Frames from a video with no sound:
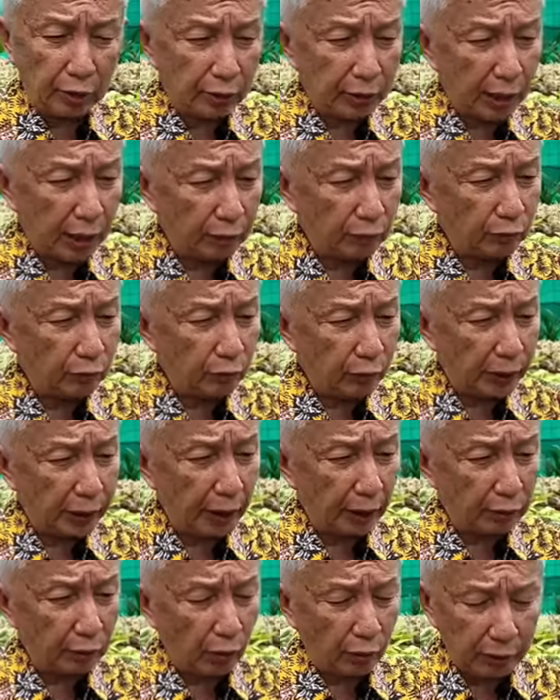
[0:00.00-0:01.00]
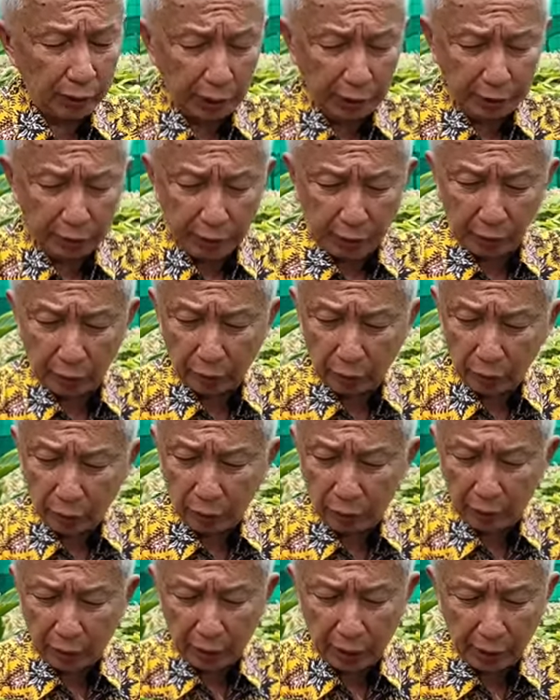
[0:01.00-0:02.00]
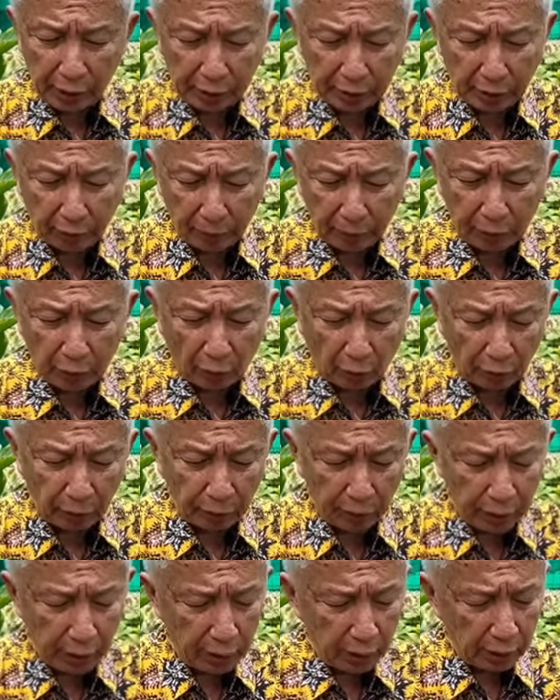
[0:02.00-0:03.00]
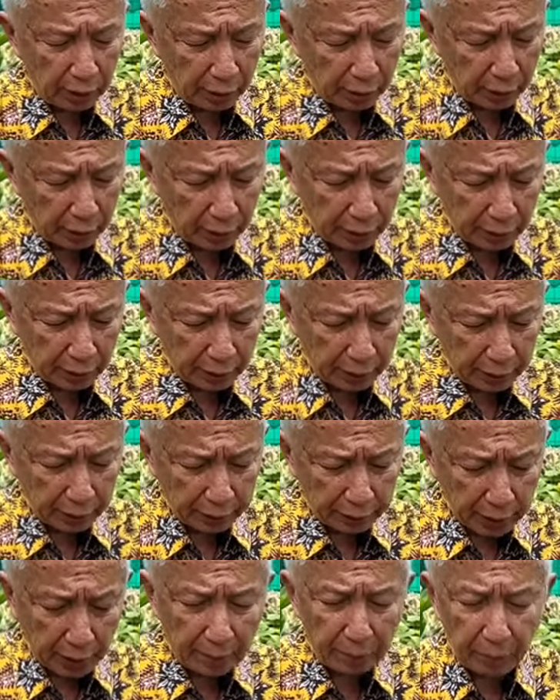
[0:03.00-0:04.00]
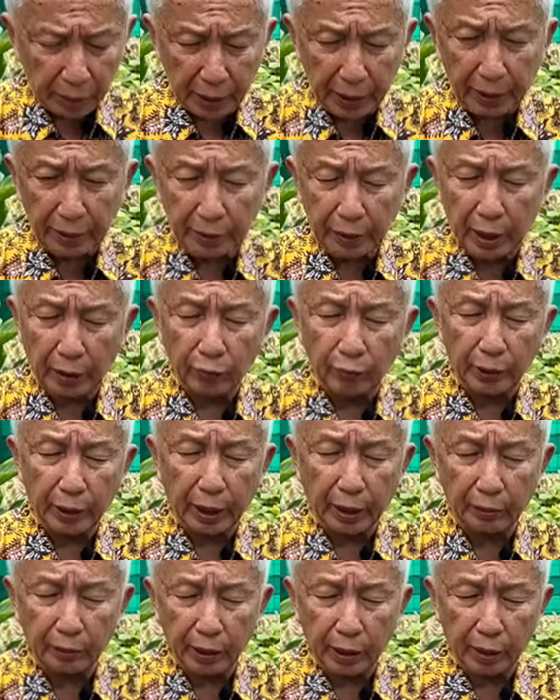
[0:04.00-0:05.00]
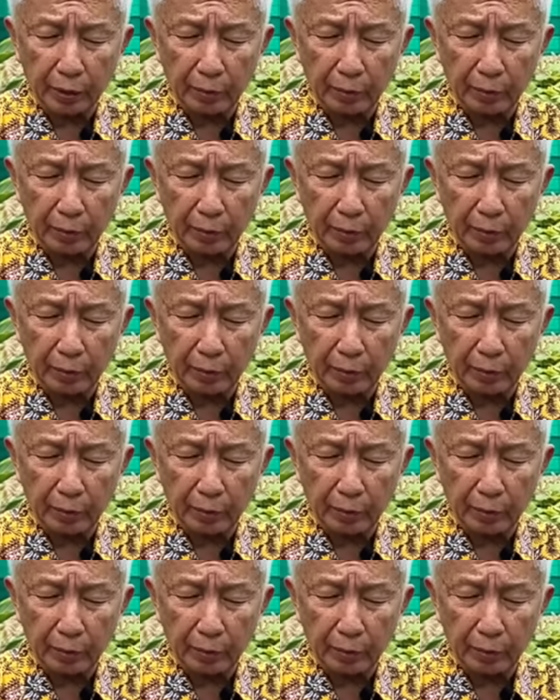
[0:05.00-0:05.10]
that we can only say do a little bit of tempering, then we can